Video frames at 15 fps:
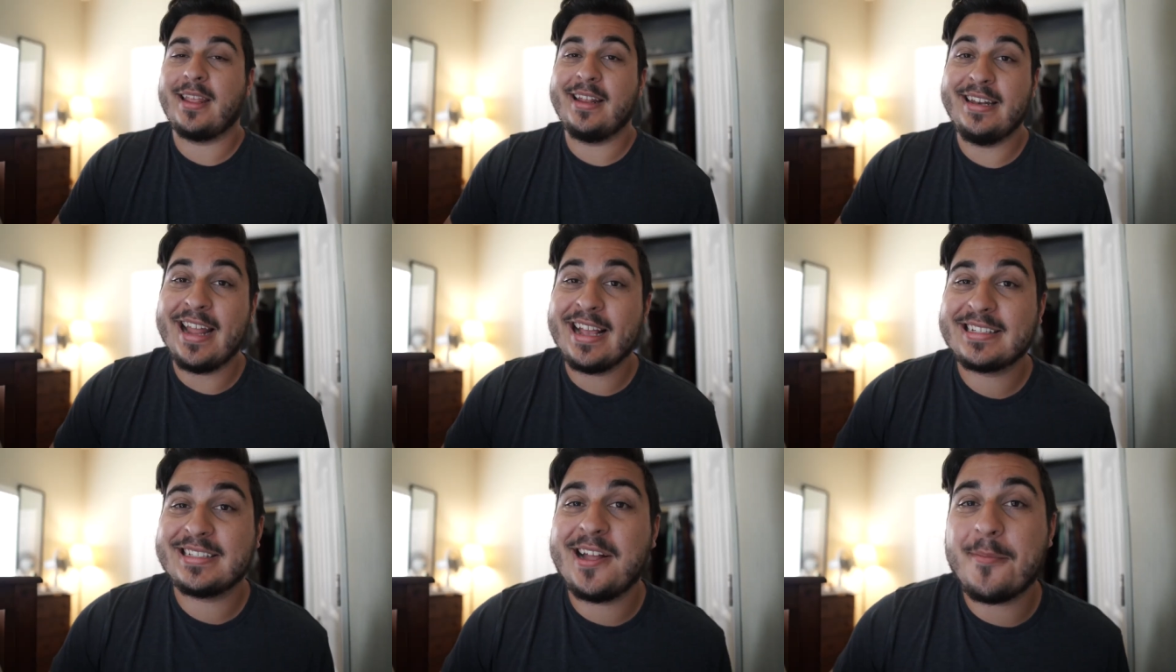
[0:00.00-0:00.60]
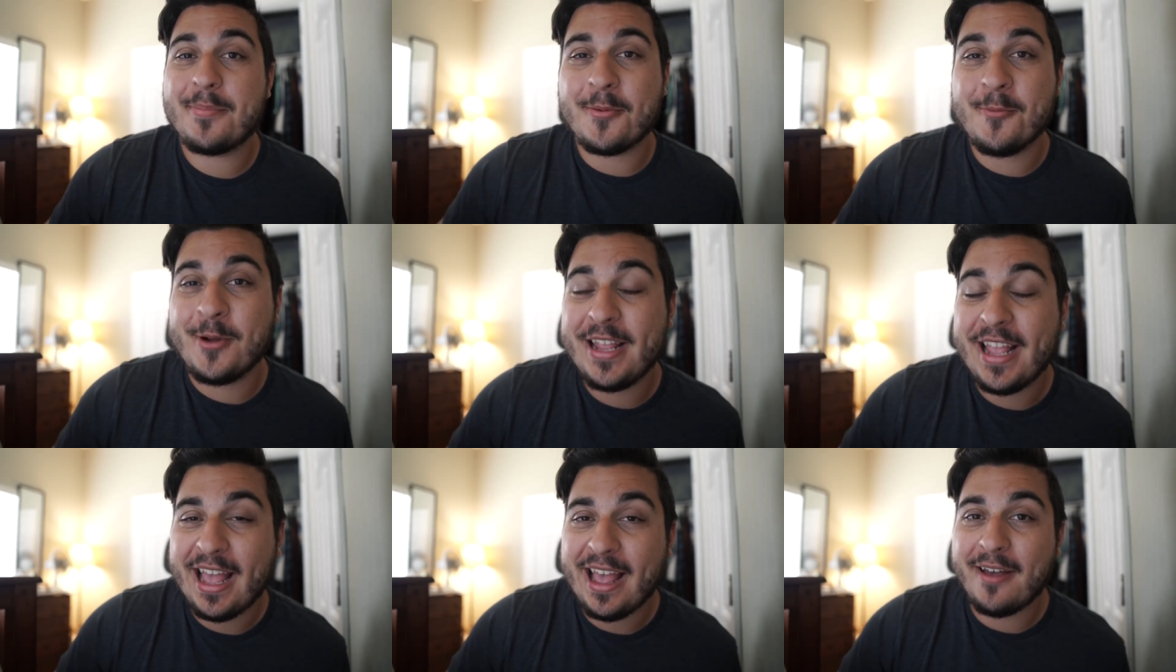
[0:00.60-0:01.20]
Next up,
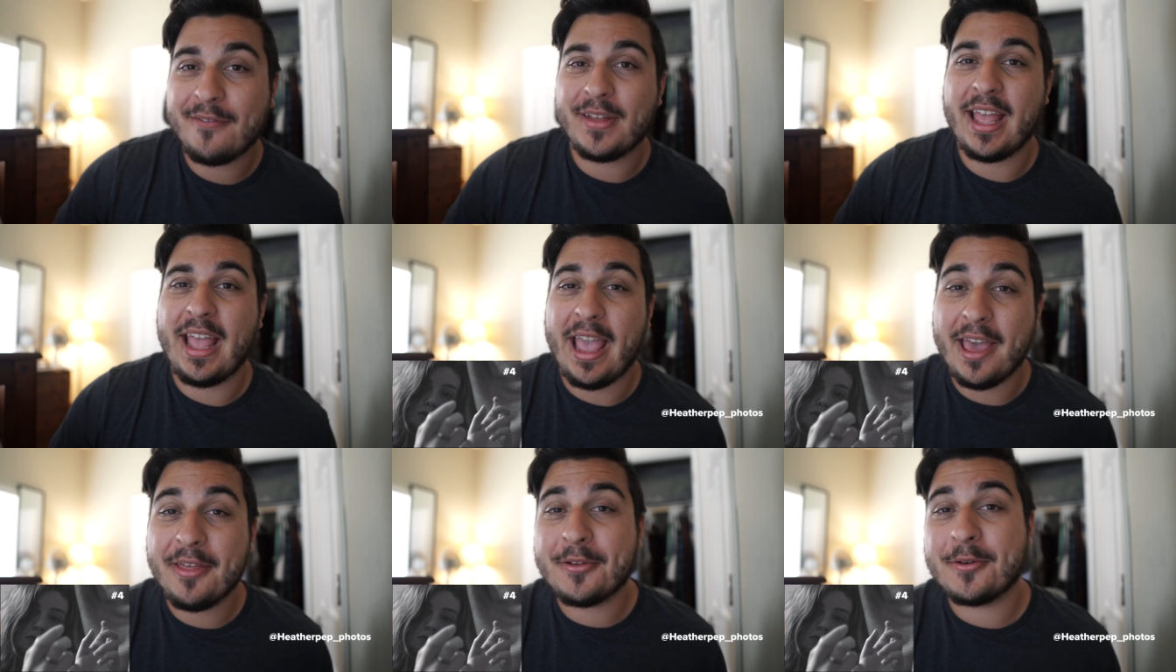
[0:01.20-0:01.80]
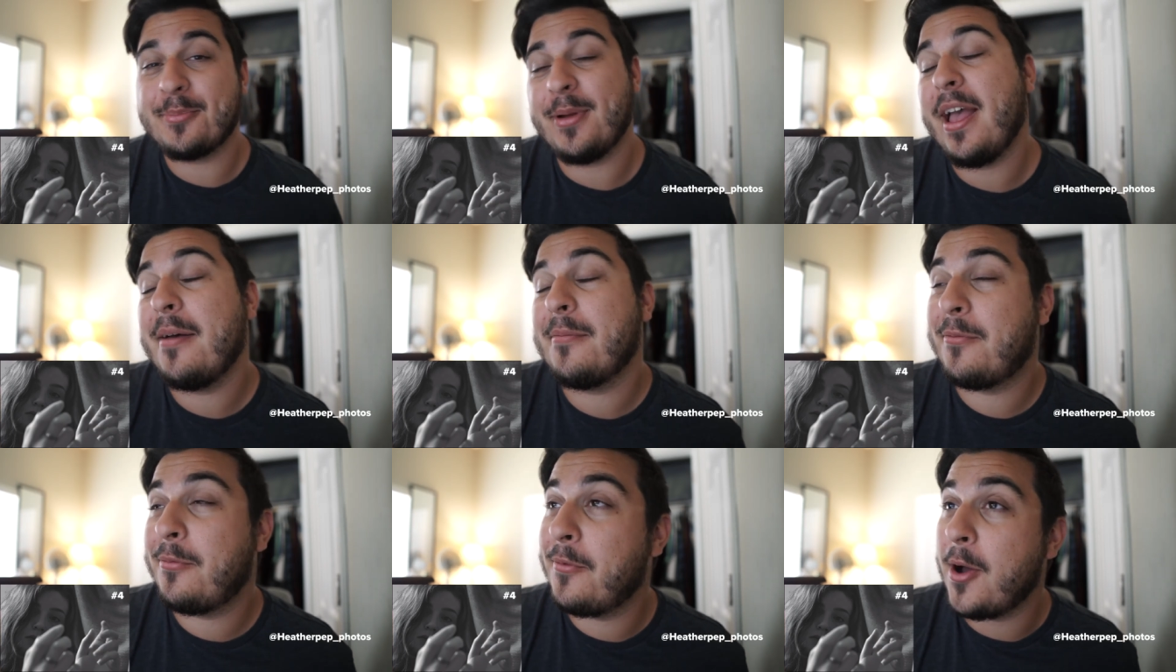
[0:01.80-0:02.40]
we have Heather
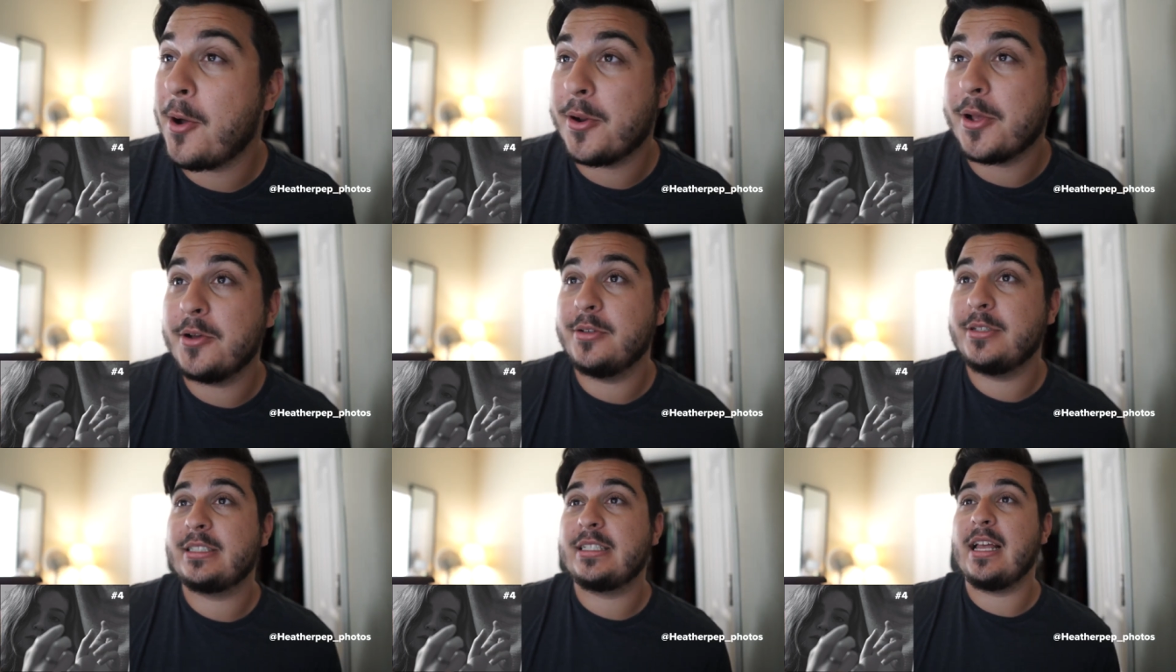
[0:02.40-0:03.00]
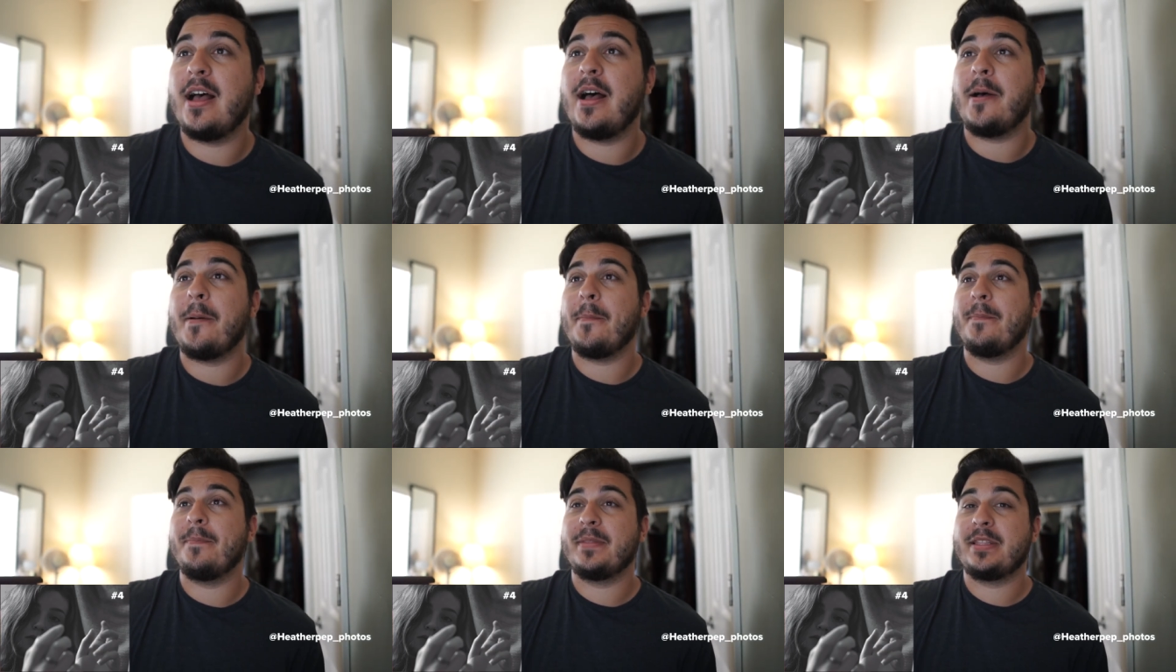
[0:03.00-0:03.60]
Pep photos.
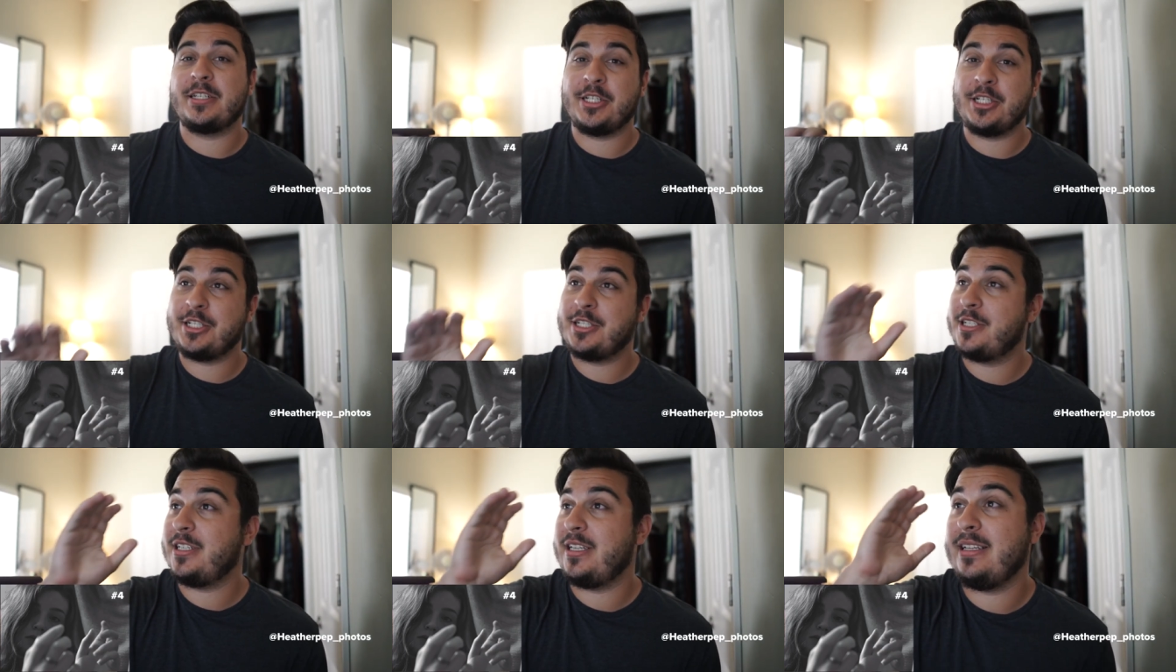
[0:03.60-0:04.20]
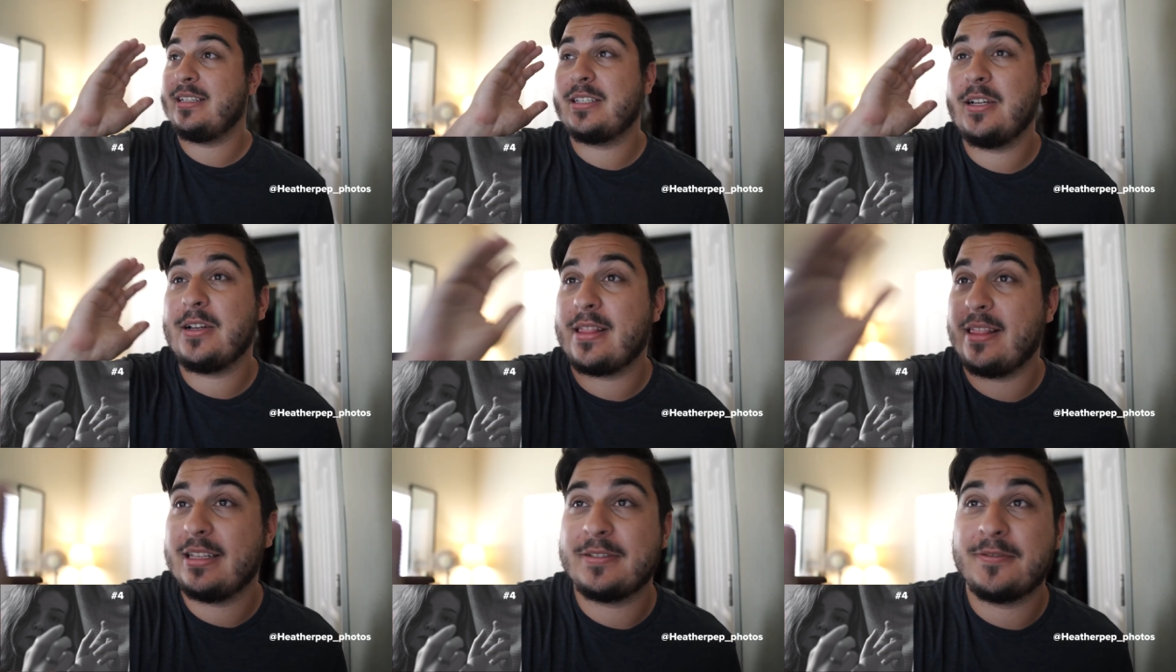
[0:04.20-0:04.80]
Um, she
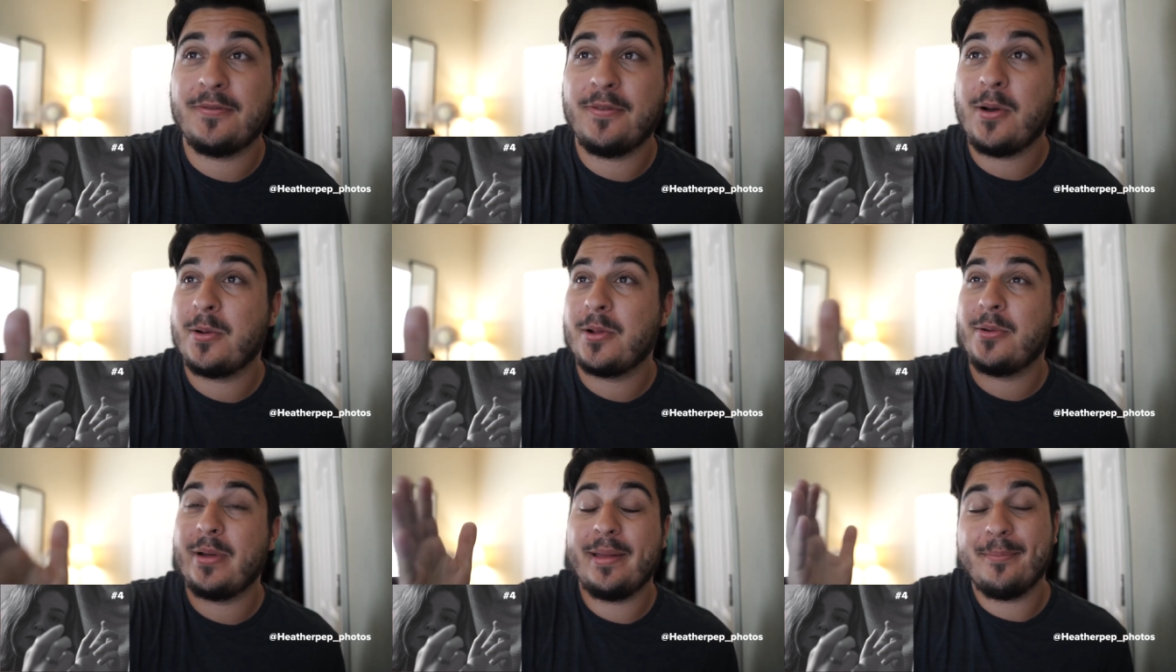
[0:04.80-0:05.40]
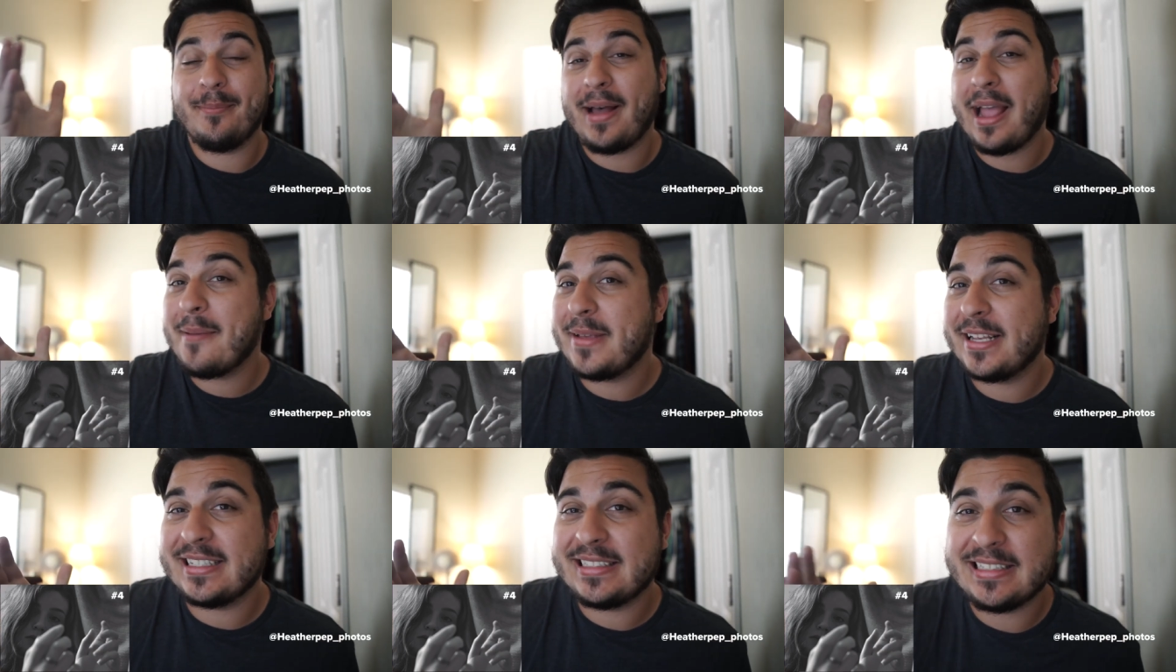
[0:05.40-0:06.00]
took this photo. It
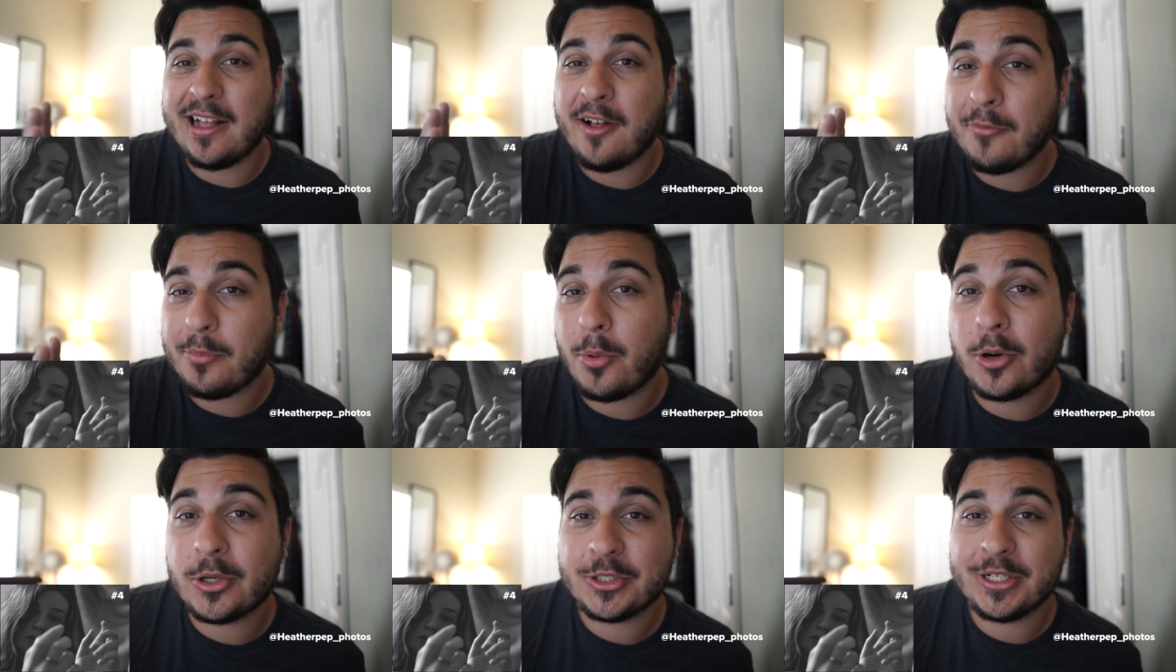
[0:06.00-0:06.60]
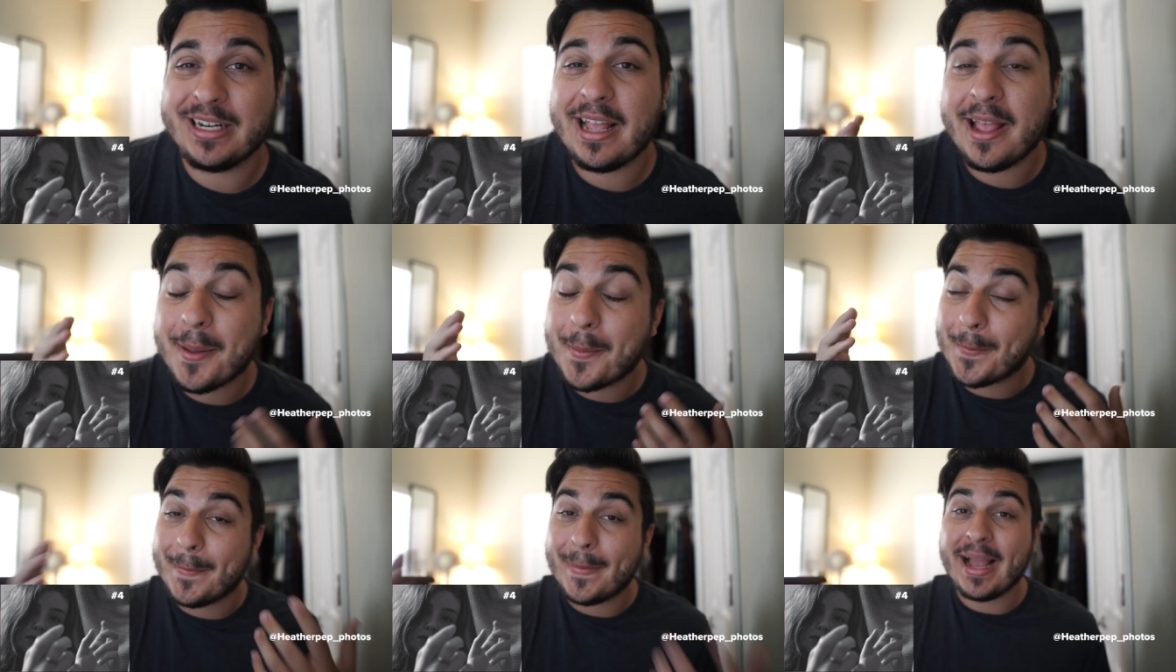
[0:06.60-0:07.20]
might be a self-portrait.
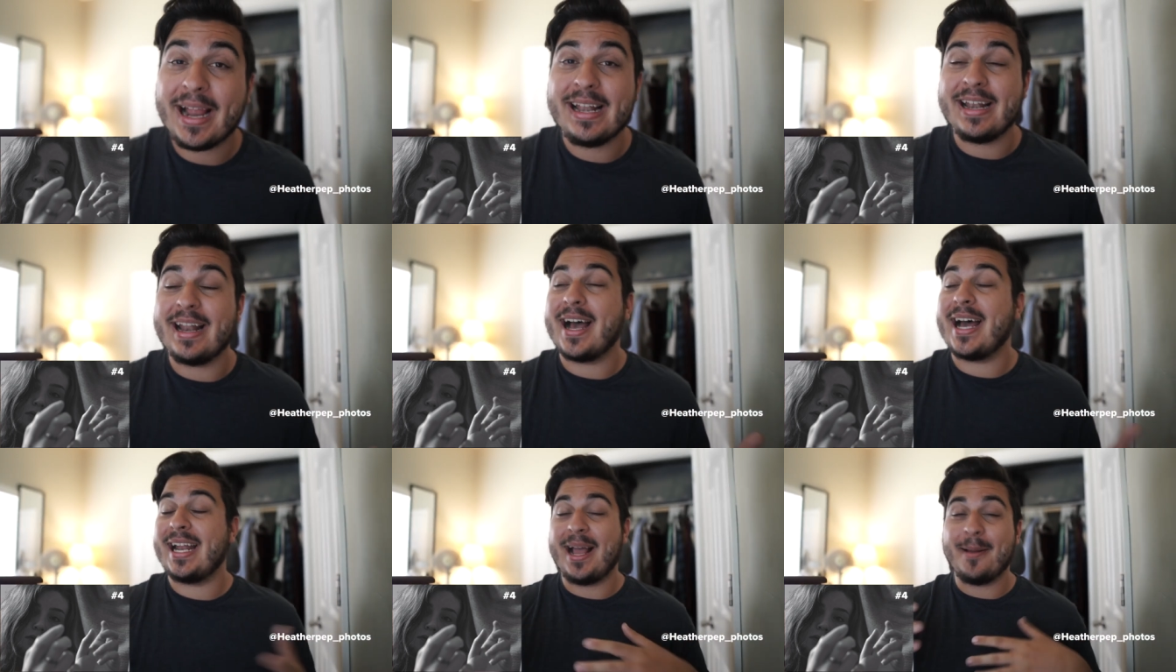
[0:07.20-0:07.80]
It might not.